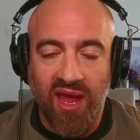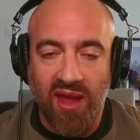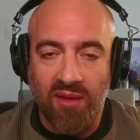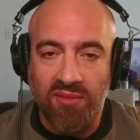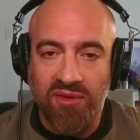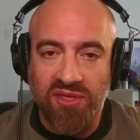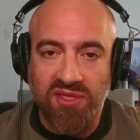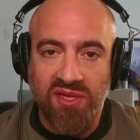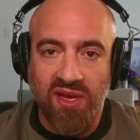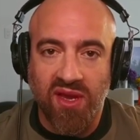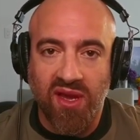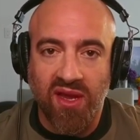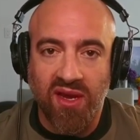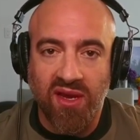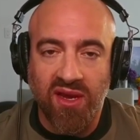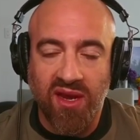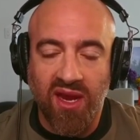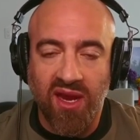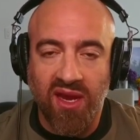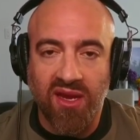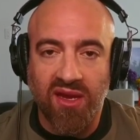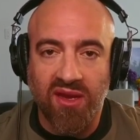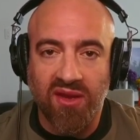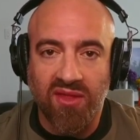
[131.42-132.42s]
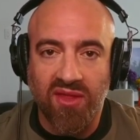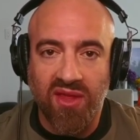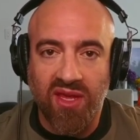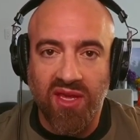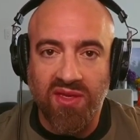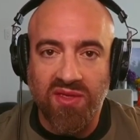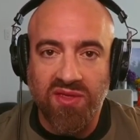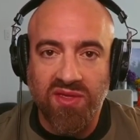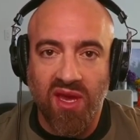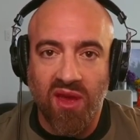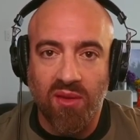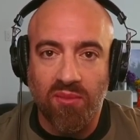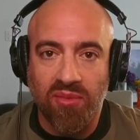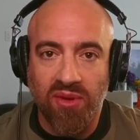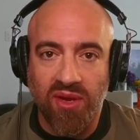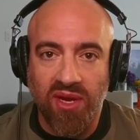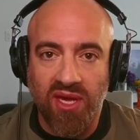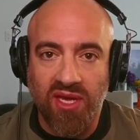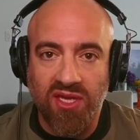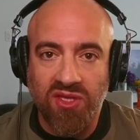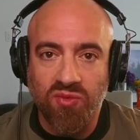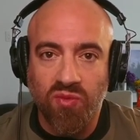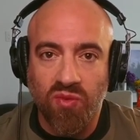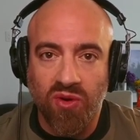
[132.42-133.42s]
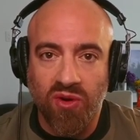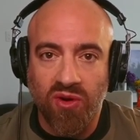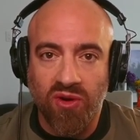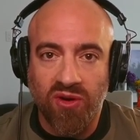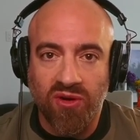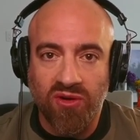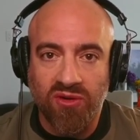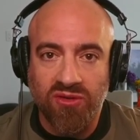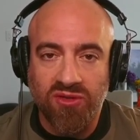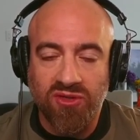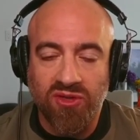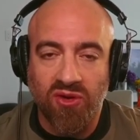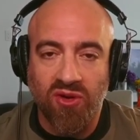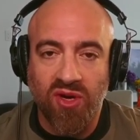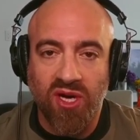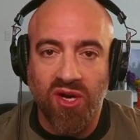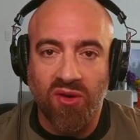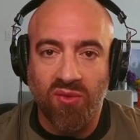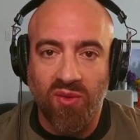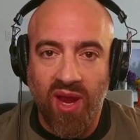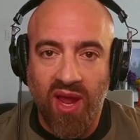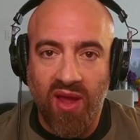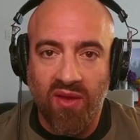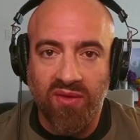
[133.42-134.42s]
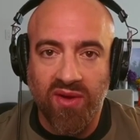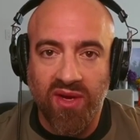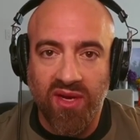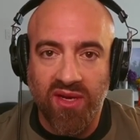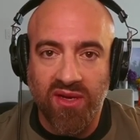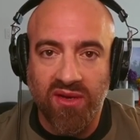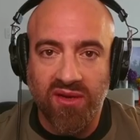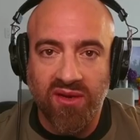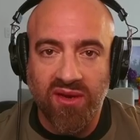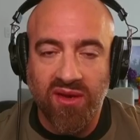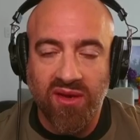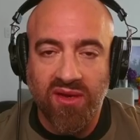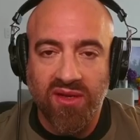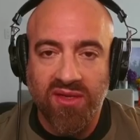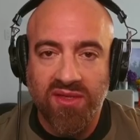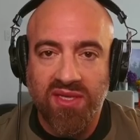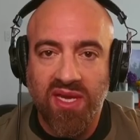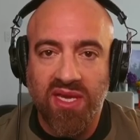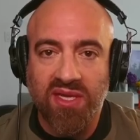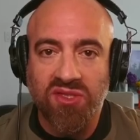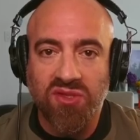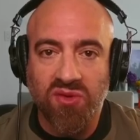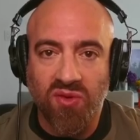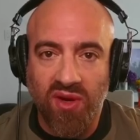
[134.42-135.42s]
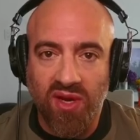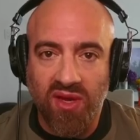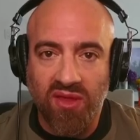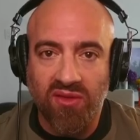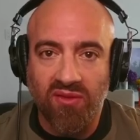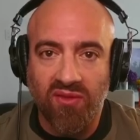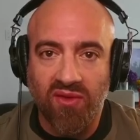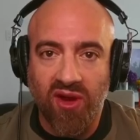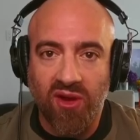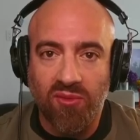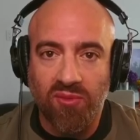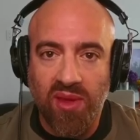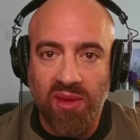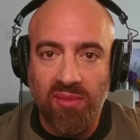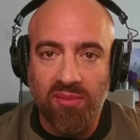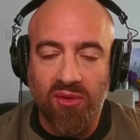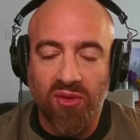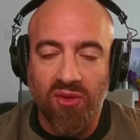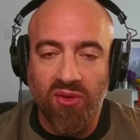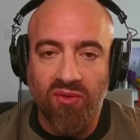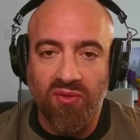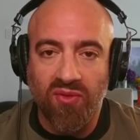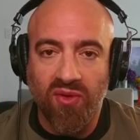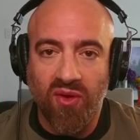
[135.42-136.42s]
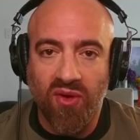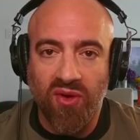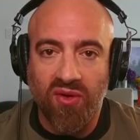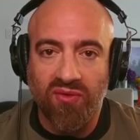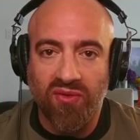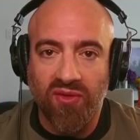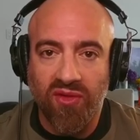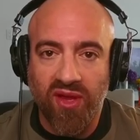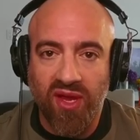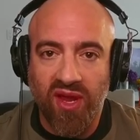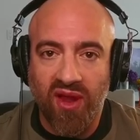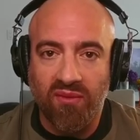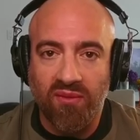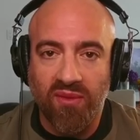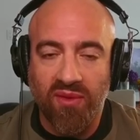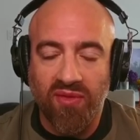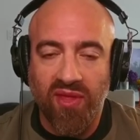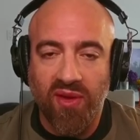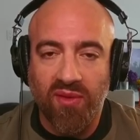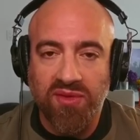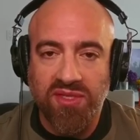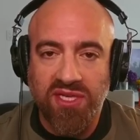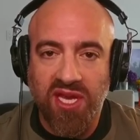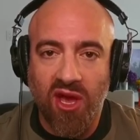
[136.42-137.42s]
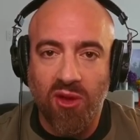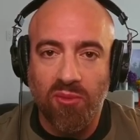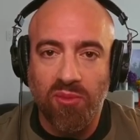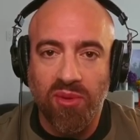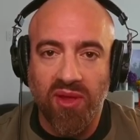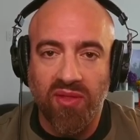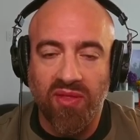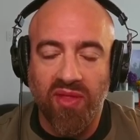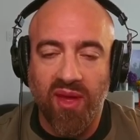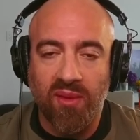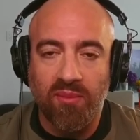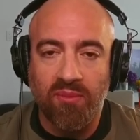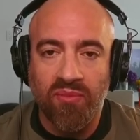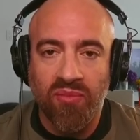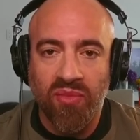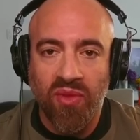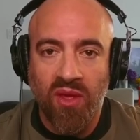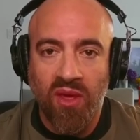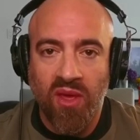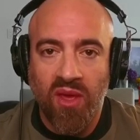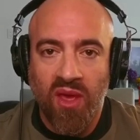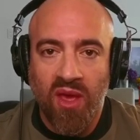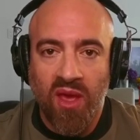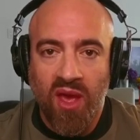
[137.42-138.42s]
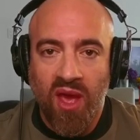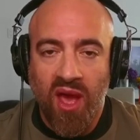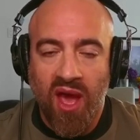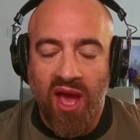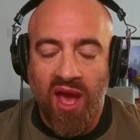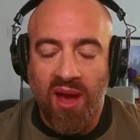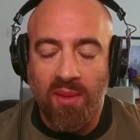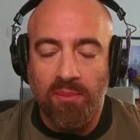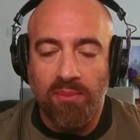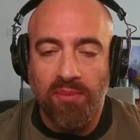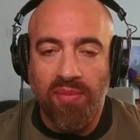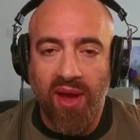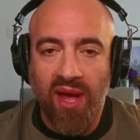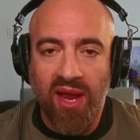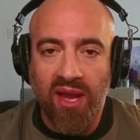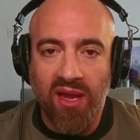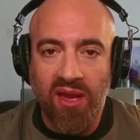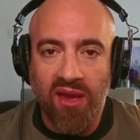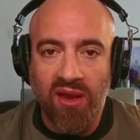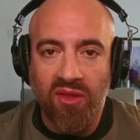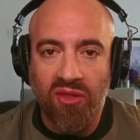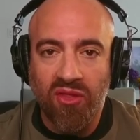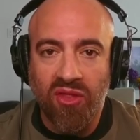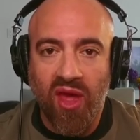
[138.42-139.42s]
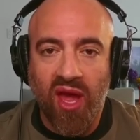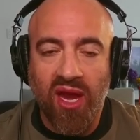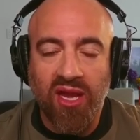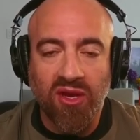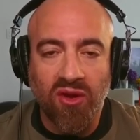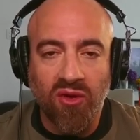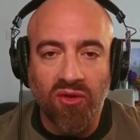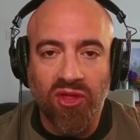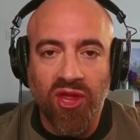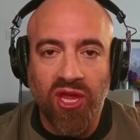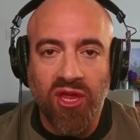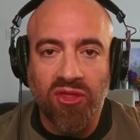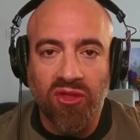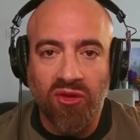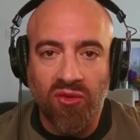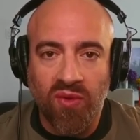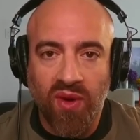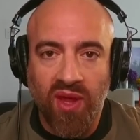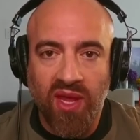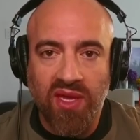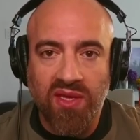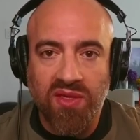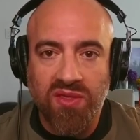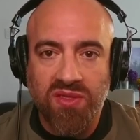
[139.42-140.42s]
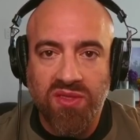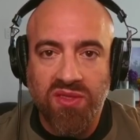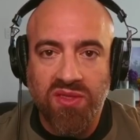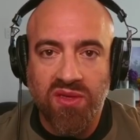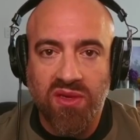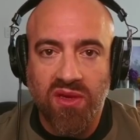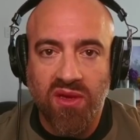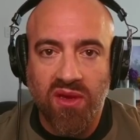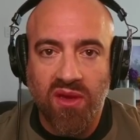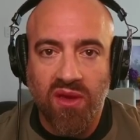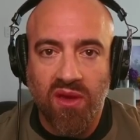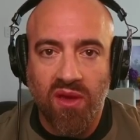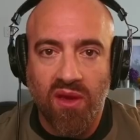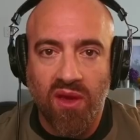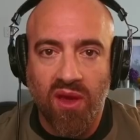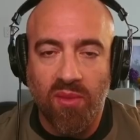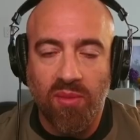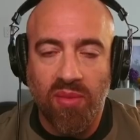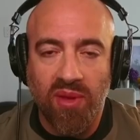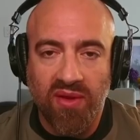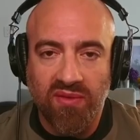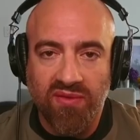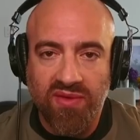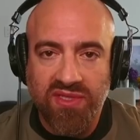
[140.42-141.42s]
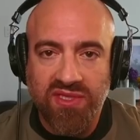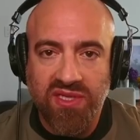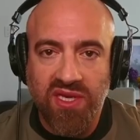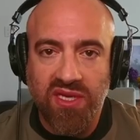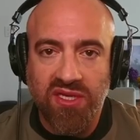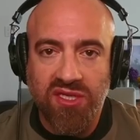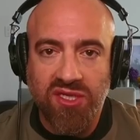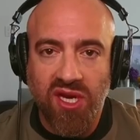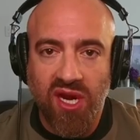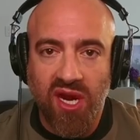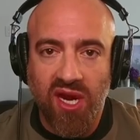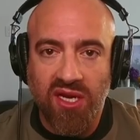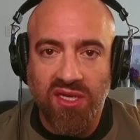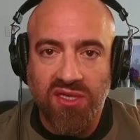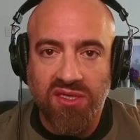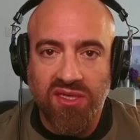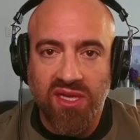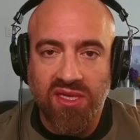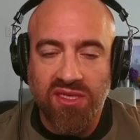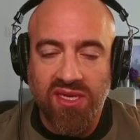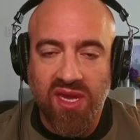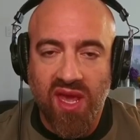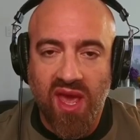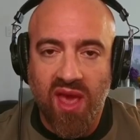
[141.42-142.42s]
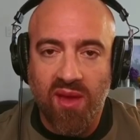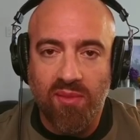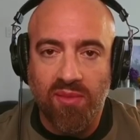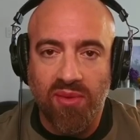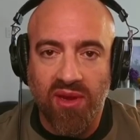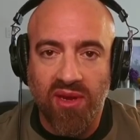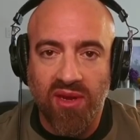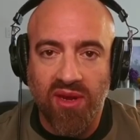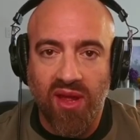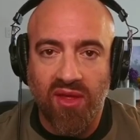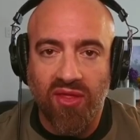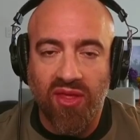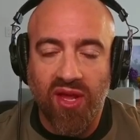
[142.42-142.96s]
Amazon. And these companies were turning around and censoring the very people who voted for the government that was helping them. But I do think there is a bit of a sea change that's happened.